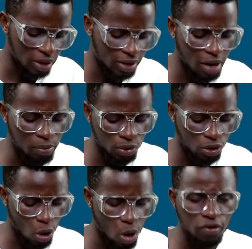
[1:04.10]

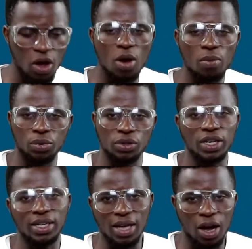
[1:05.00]
examples of
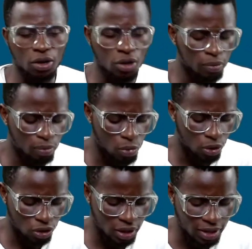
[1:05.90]
projectile
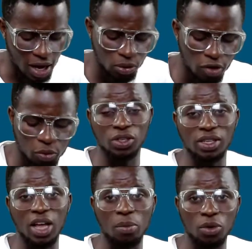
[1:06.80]
motion. Examples of
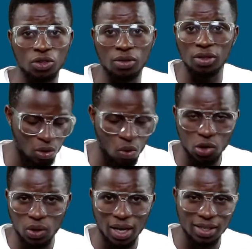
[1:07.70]
projectile motion, the
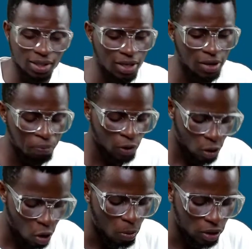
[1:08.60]
ones we can see
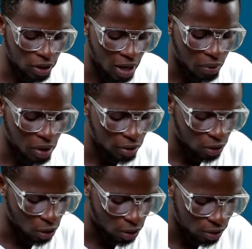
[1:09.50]
common around
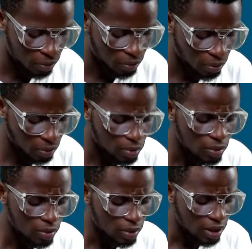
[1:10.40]
us.
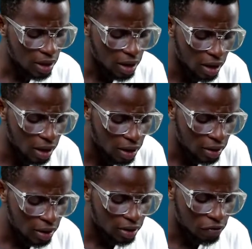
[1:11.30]
The
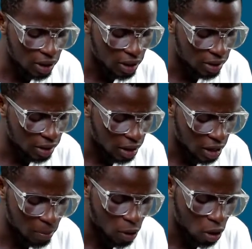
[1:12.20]
first one is
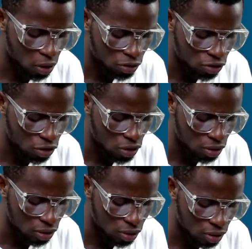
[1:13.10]
a ball
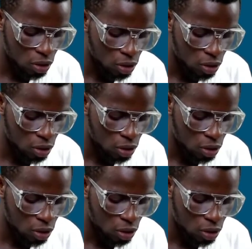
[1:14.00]
thrown